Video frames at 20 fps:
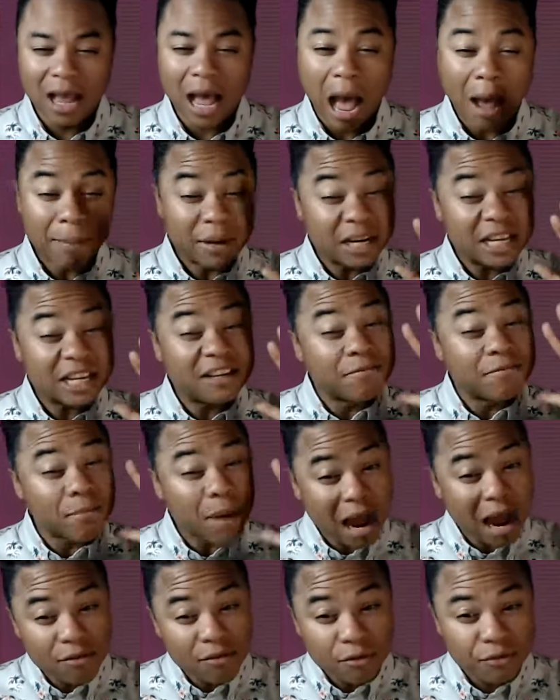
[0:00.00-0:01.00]
I'm going to give
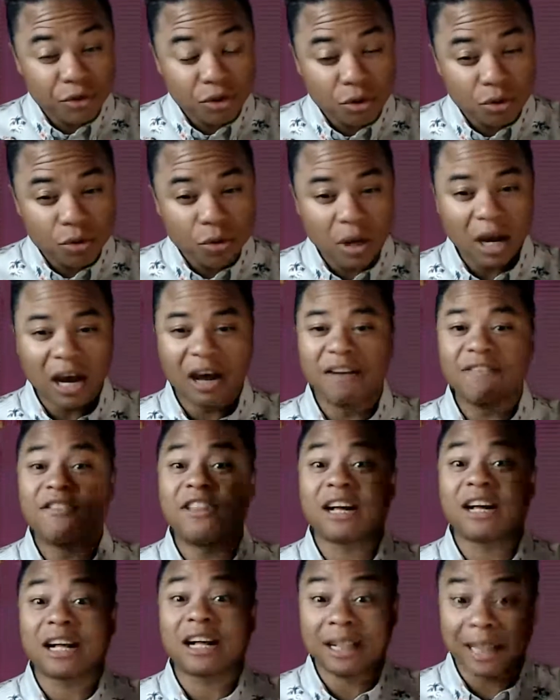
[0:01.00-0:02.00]
my review
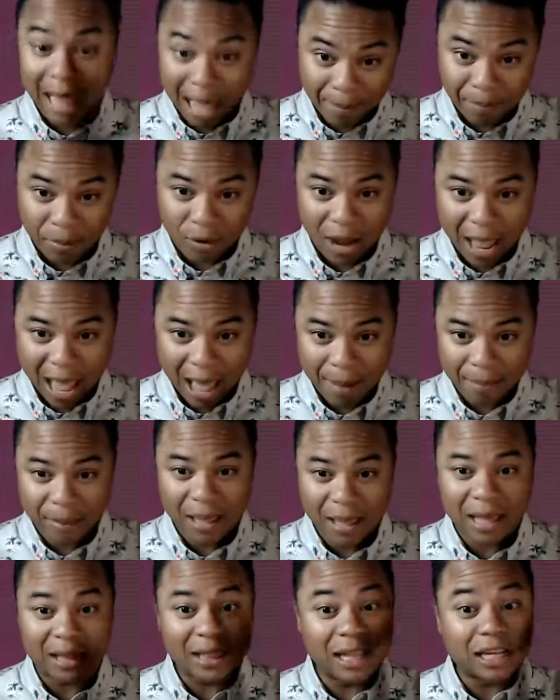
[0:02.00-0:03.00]
of the Clapper app
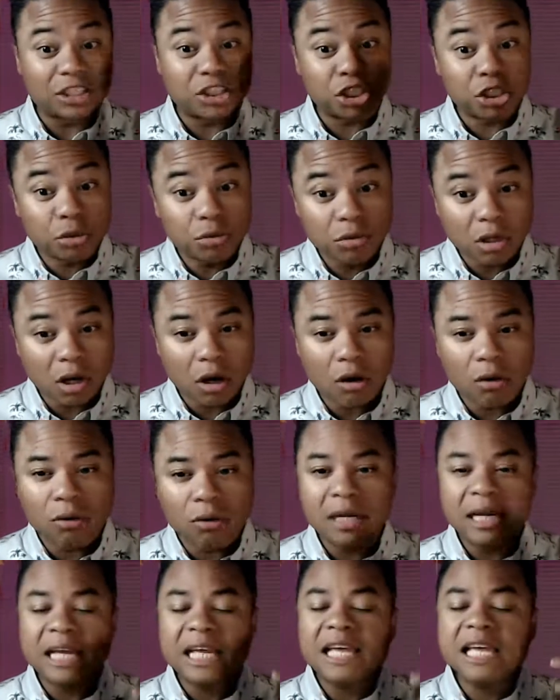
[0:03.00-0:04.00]
and let you
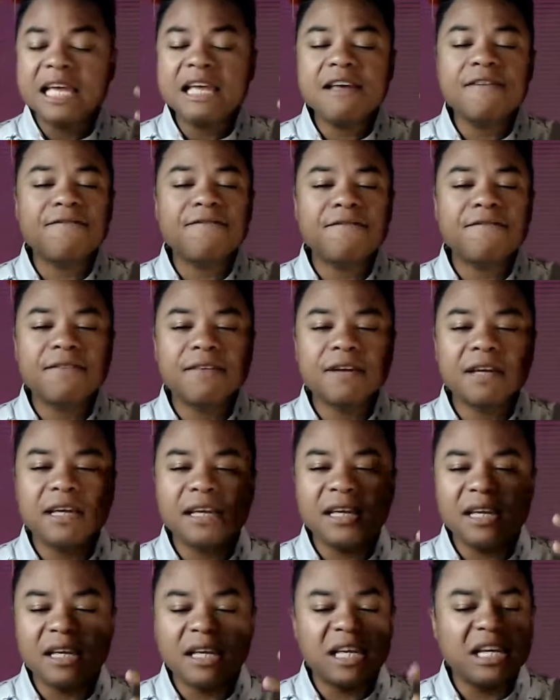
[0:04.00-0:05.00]
know if
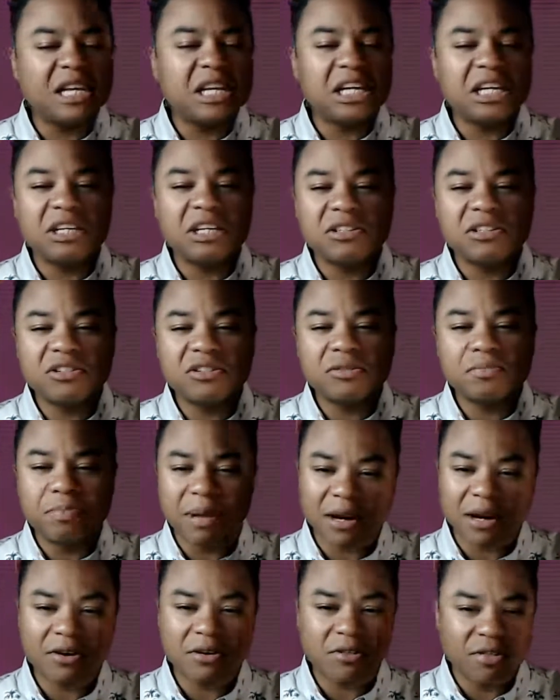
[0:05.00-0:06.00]
it is
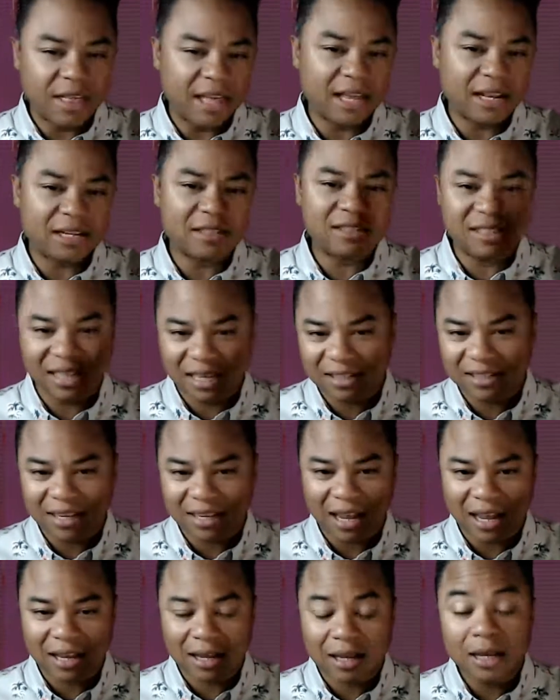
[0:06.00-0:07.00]
better than
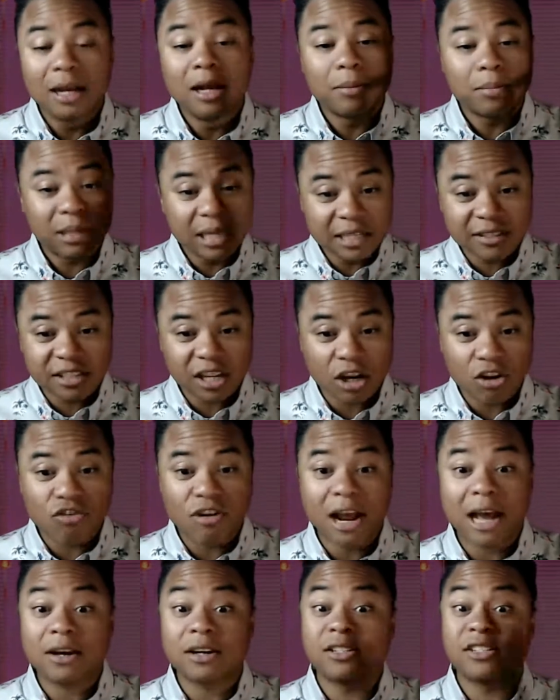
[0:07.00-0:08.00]
TikTok. Please stick
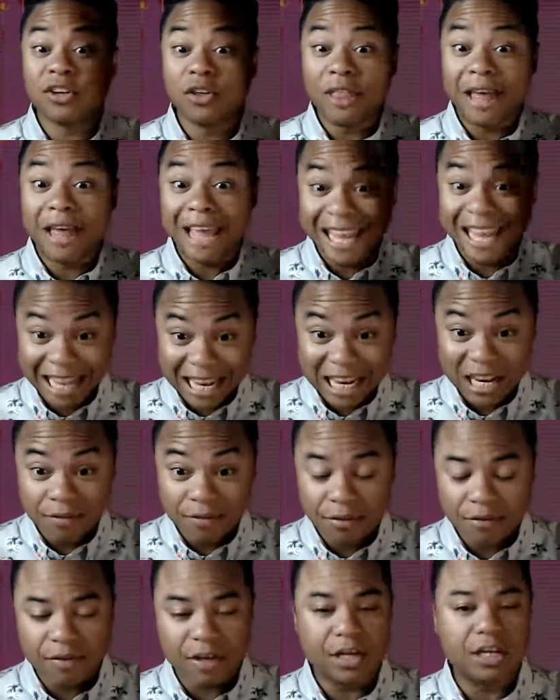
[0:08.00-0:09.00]
around until the end of
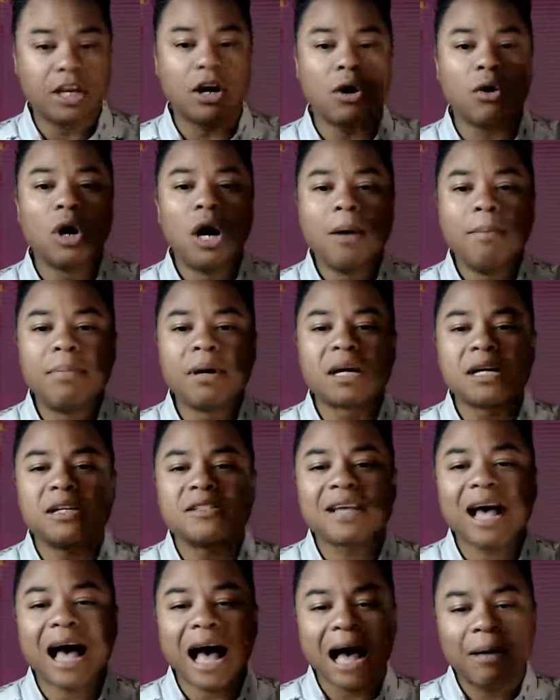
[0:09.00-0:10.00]
the video
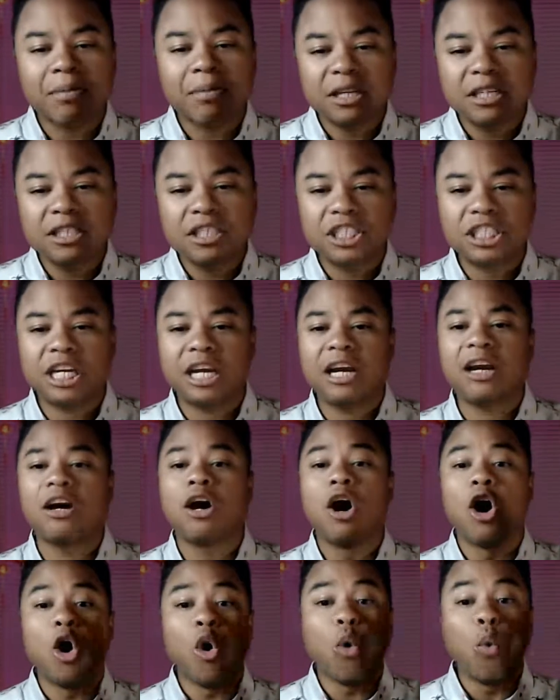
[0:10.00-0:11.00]
because I'm going to
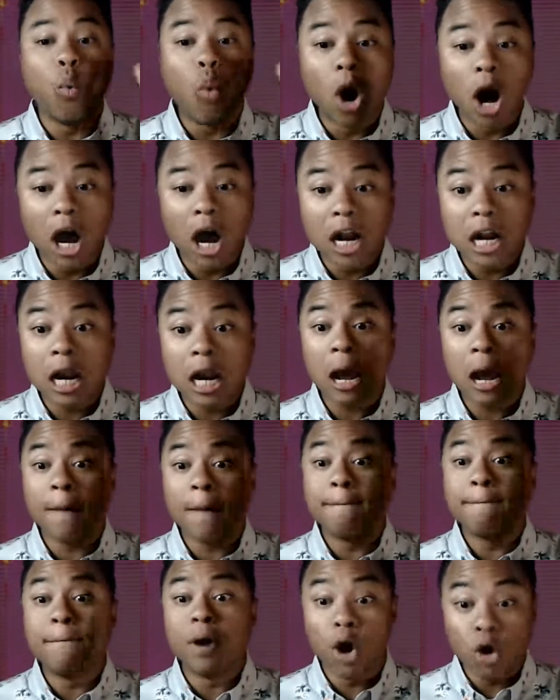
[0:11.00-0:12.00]
share one
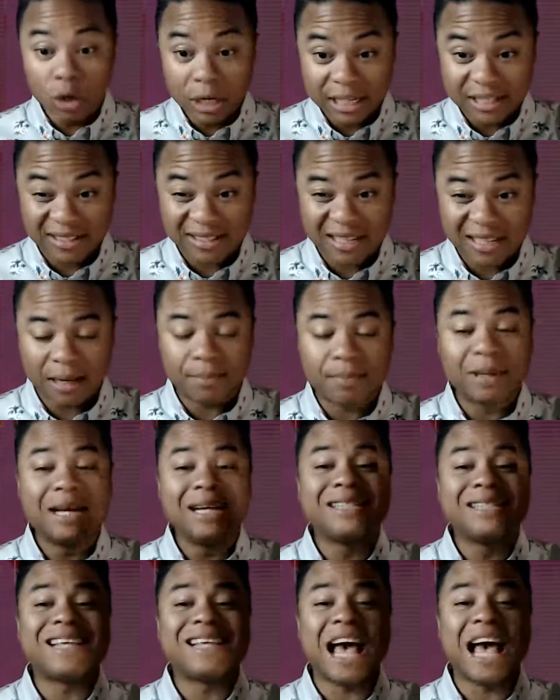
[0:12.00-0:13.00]
bonus tip
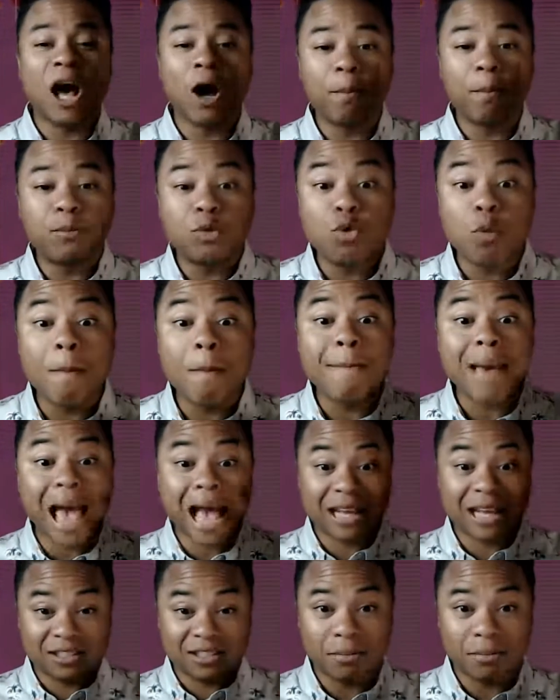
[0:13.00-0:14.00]
to help you
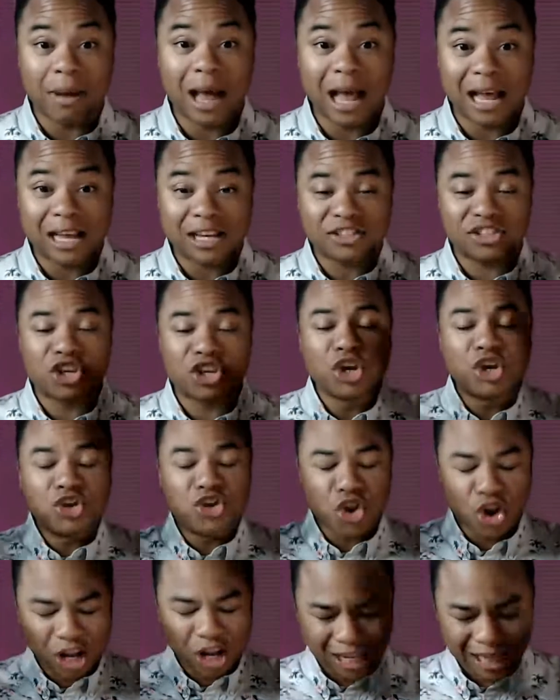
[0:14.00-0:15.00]
maximize
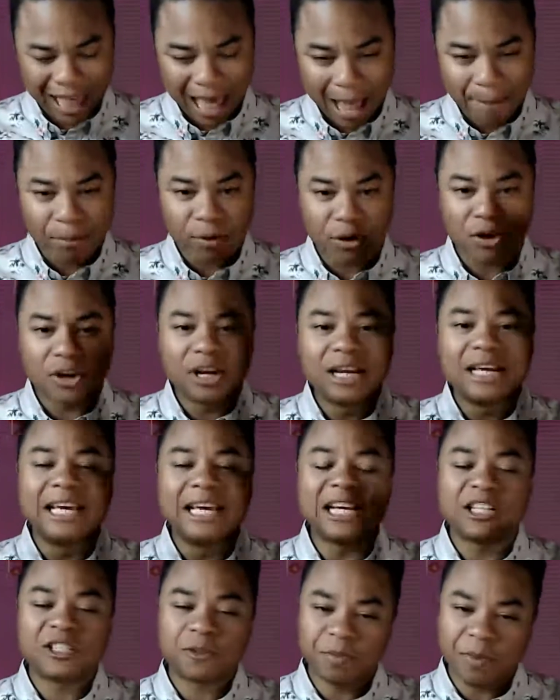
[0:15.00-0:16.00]
your Clapper
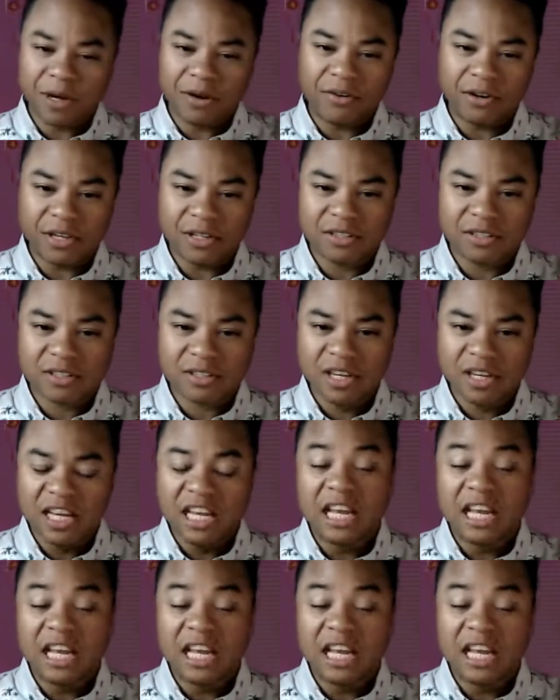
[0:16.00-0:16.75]
experience.